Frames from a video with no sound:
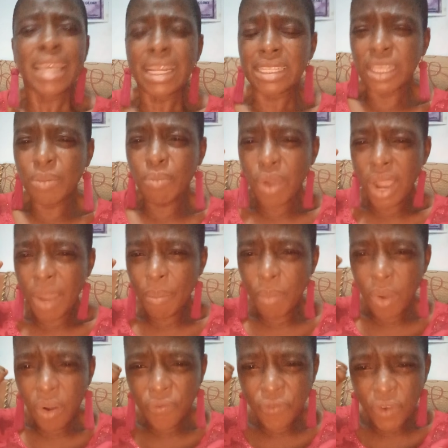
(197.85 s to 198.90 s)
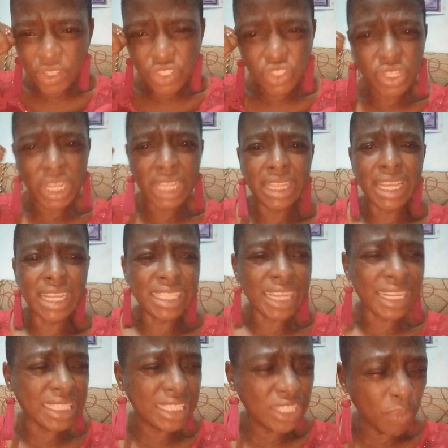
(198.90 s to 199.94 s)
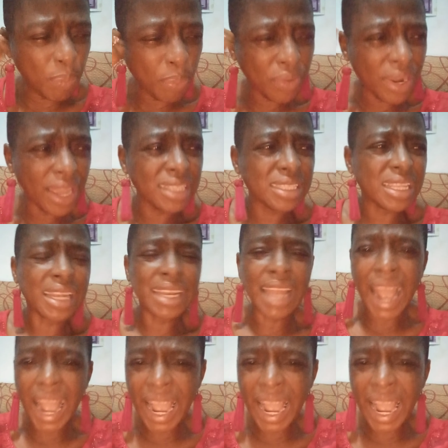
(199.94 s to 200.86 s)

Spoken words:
getting more and more frustrated and depressed and